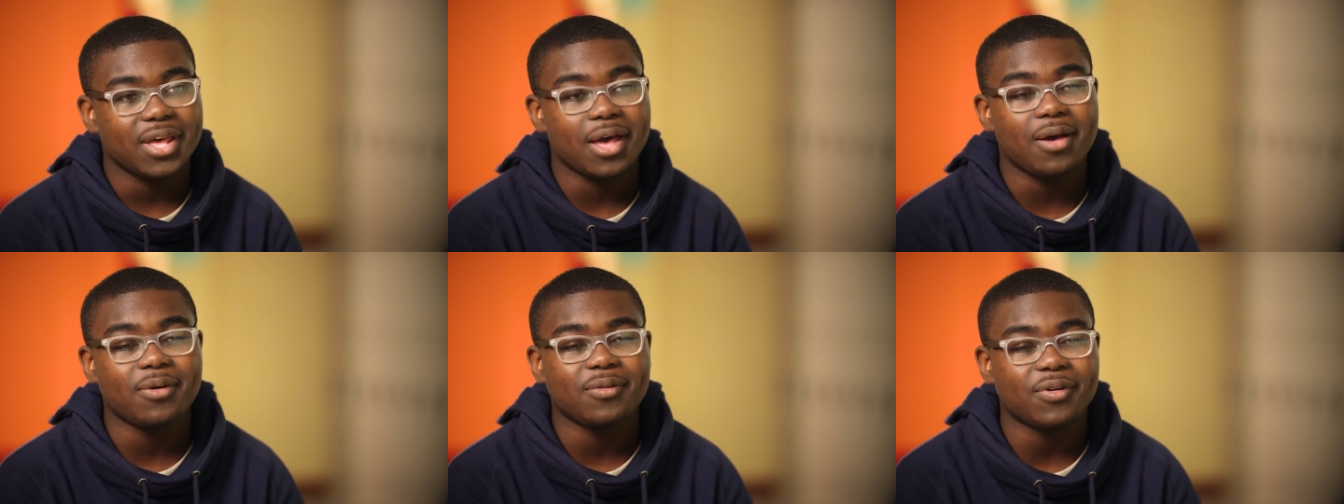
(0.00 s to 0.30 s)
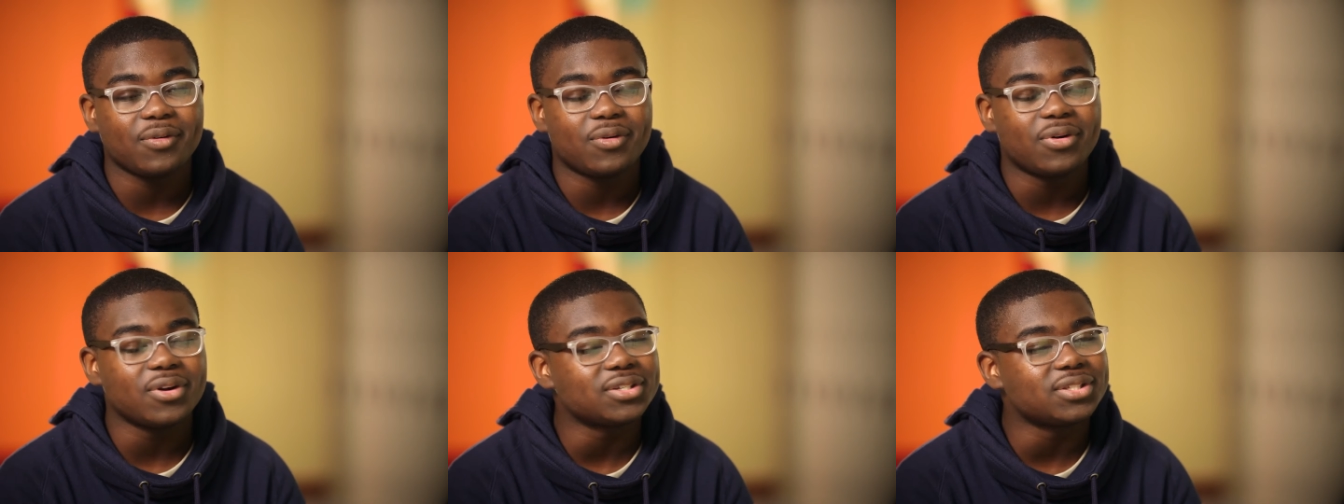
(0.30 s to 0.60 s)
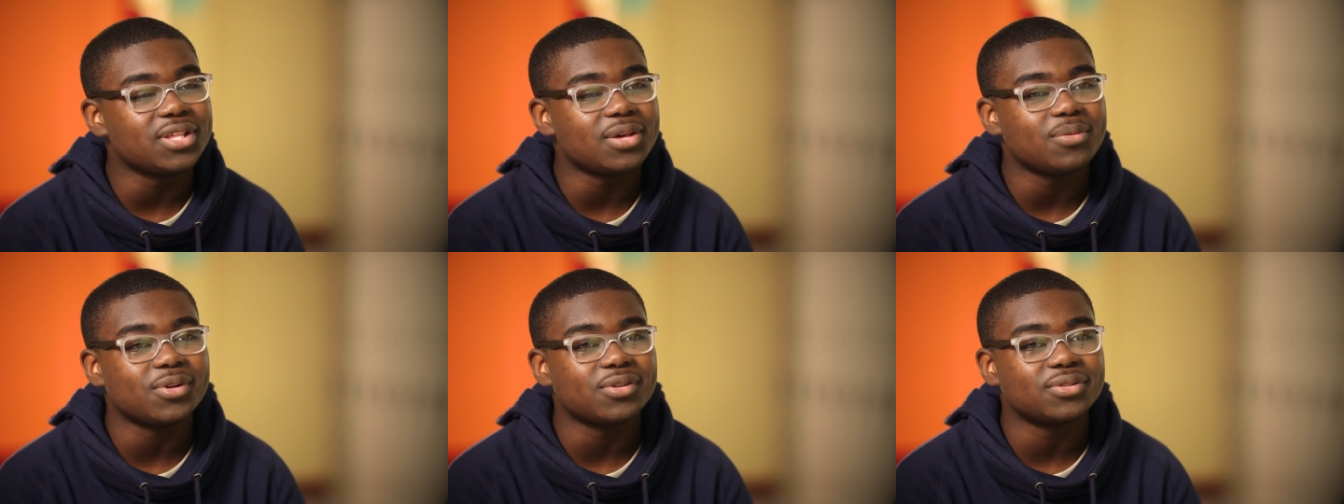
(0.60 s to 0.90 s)
Of course,
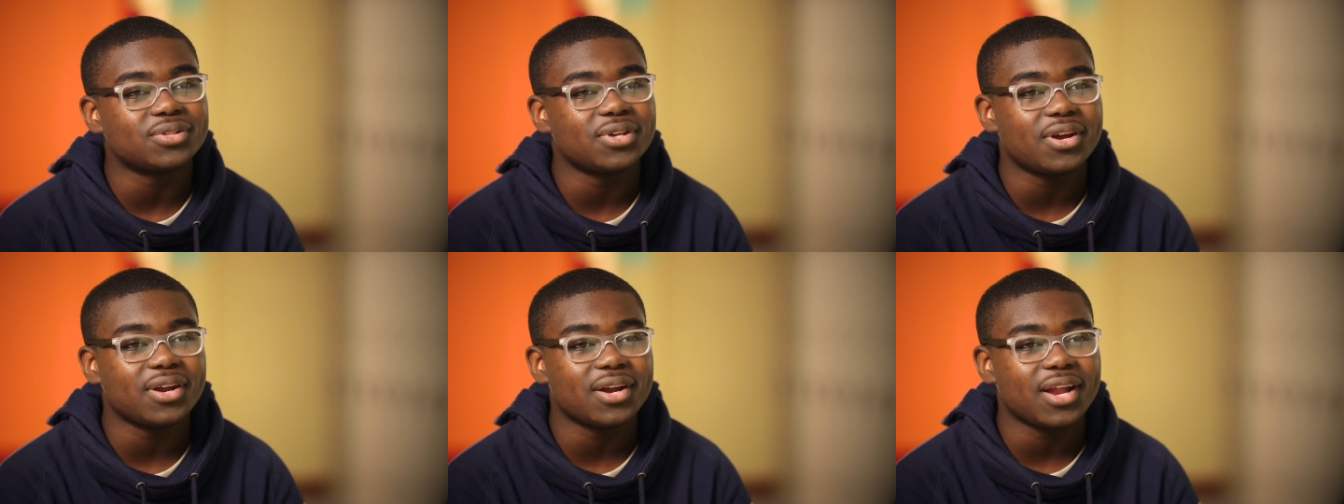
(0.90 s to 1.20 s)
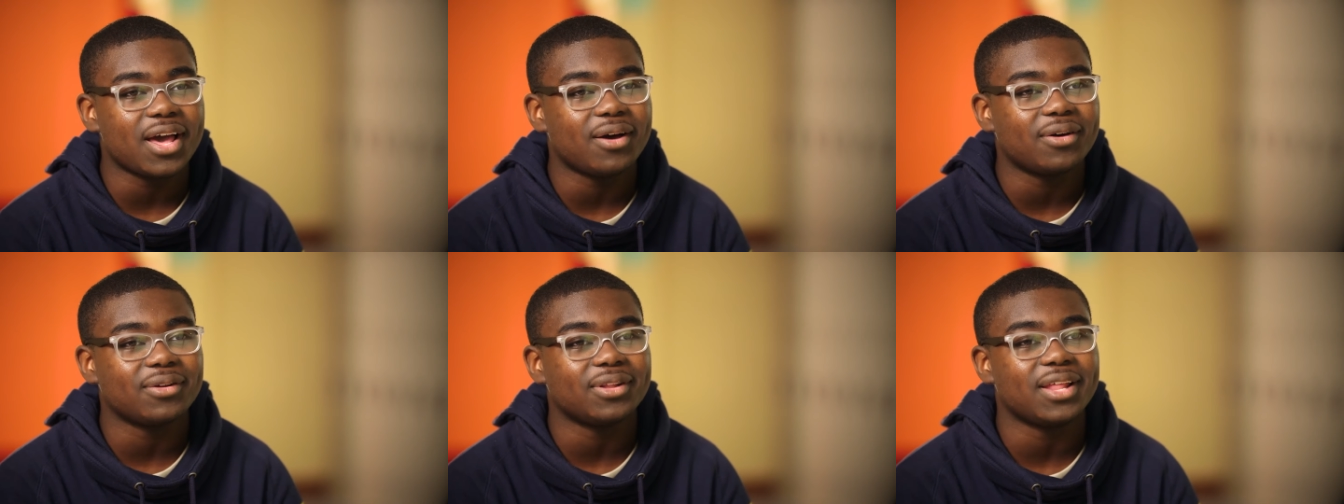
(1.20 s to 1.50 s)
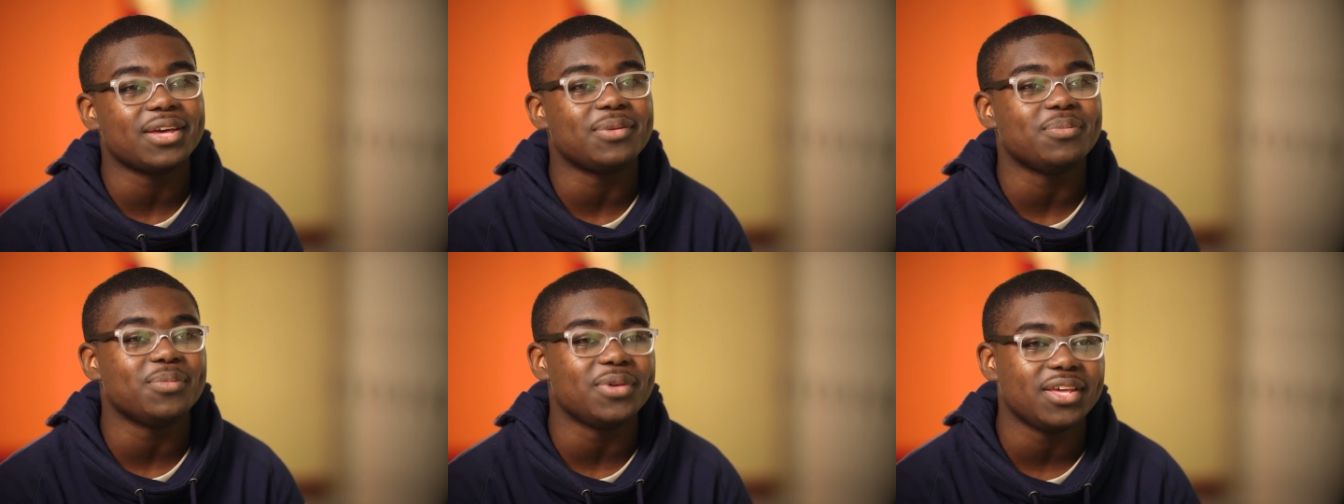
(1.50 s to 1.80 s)
they won't turn out
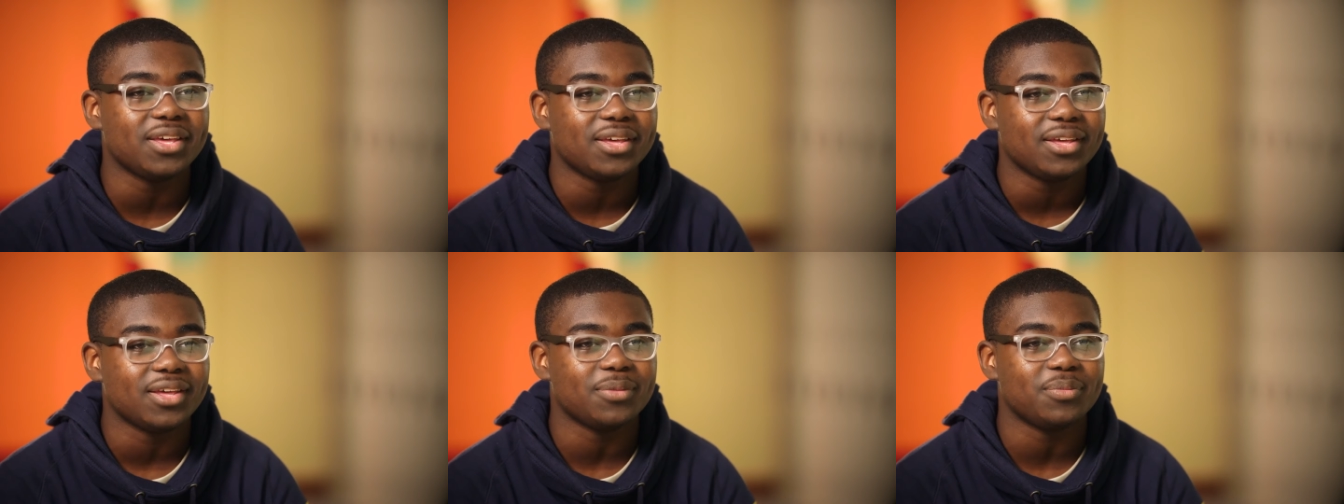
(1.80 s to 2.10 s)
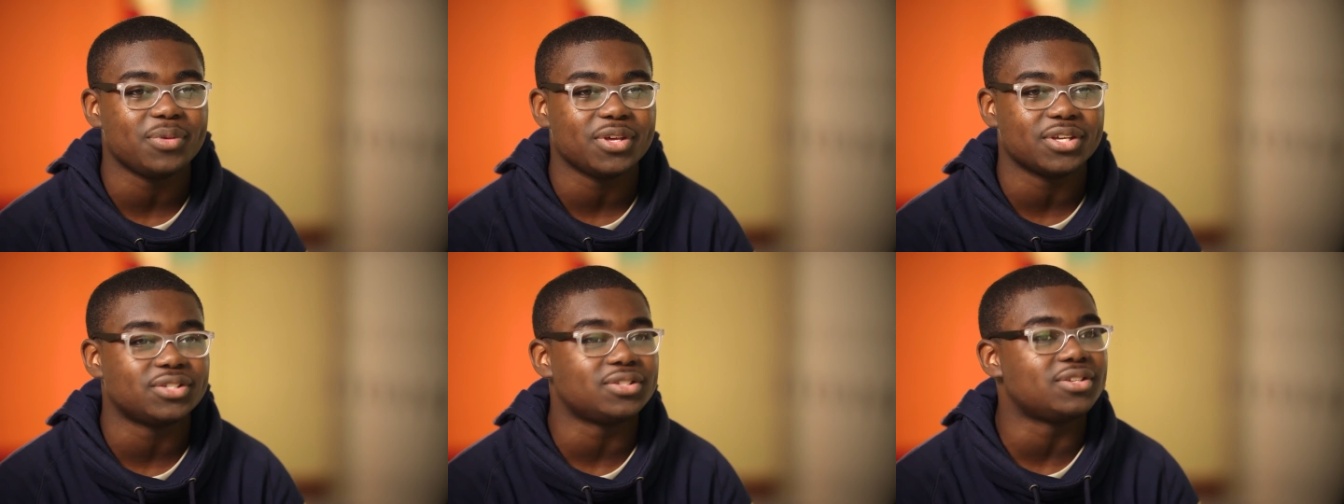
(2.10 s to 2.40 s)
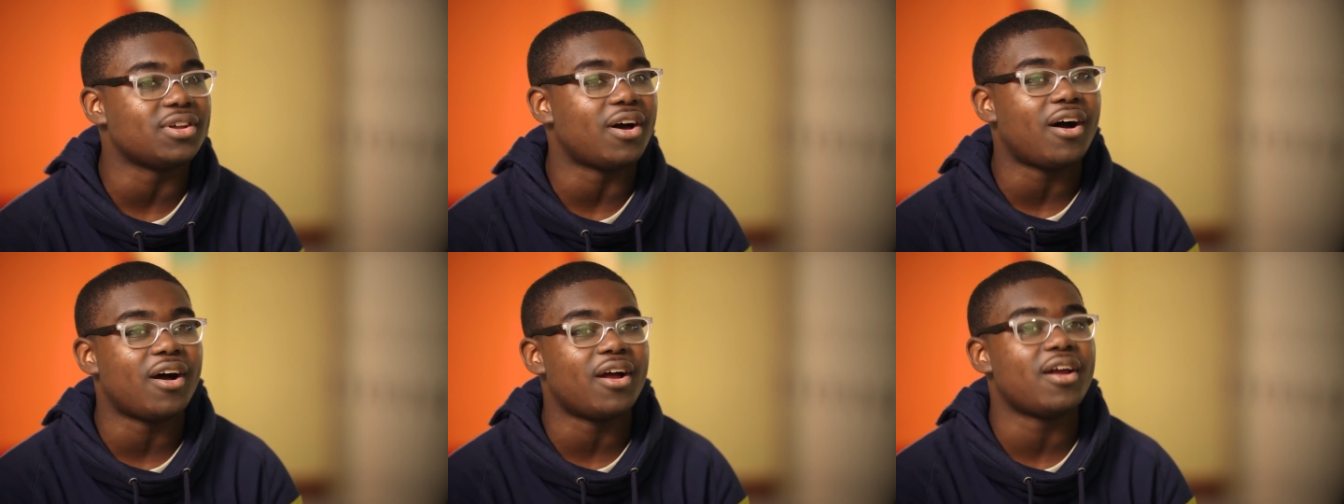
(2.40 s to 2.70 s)
like me and be a
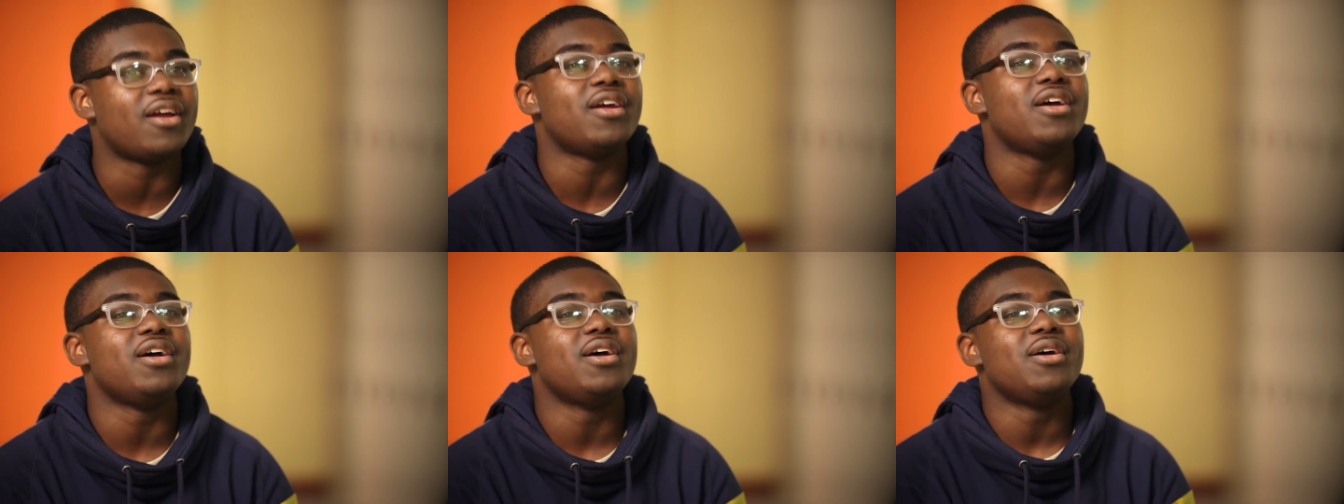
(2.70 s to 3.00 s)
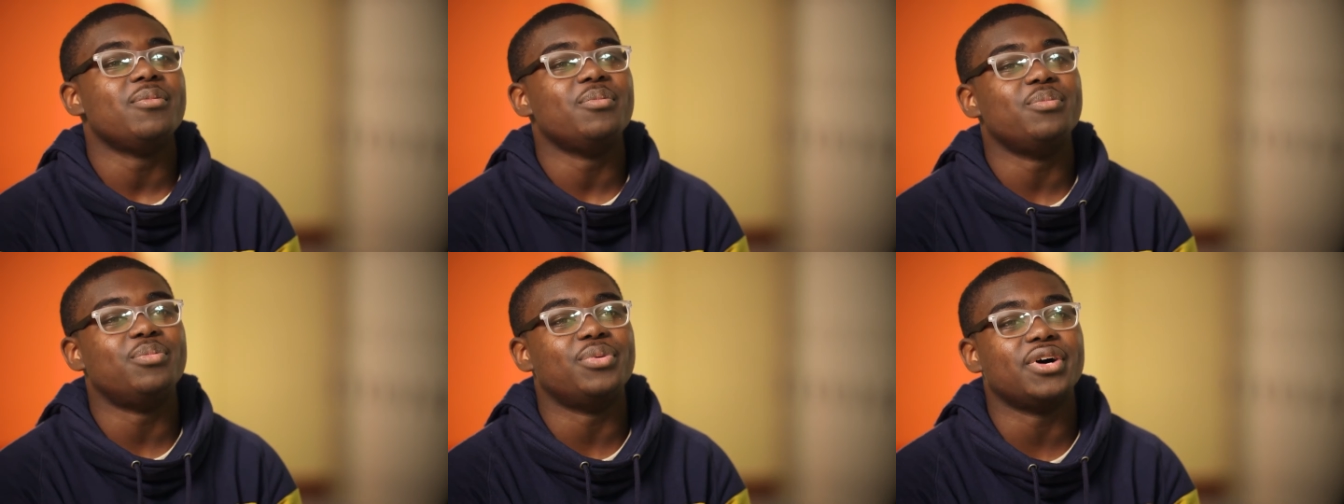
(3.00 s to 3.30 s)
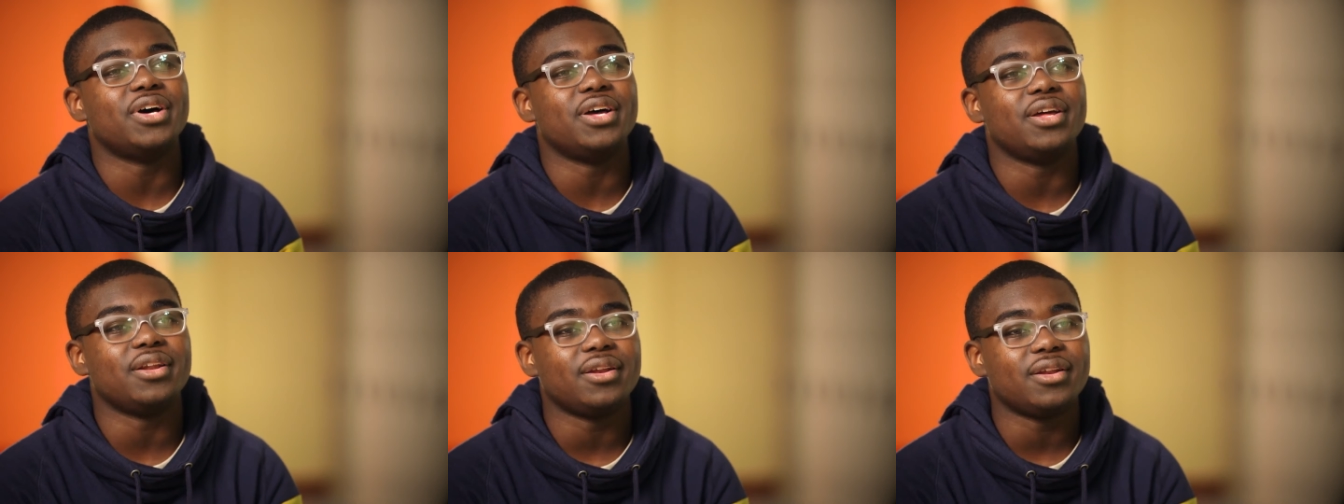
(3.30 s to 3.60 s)
star,
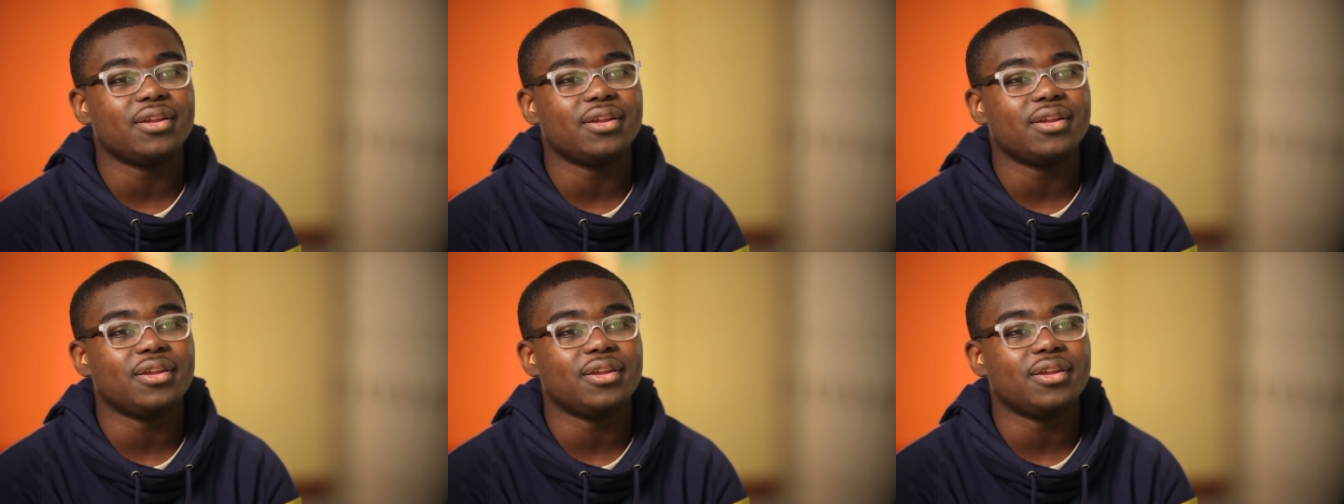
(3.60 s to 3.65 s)
but,